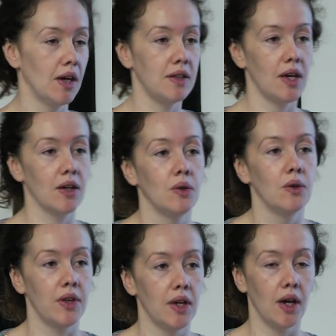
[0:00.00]
and
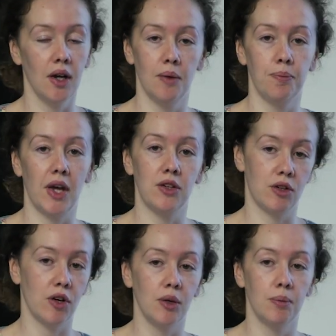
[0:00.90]
tackle the
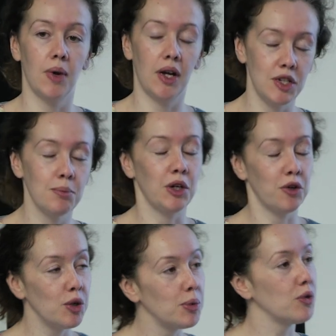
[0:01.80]

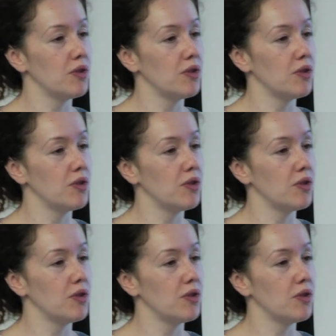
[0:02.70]
antimicrobial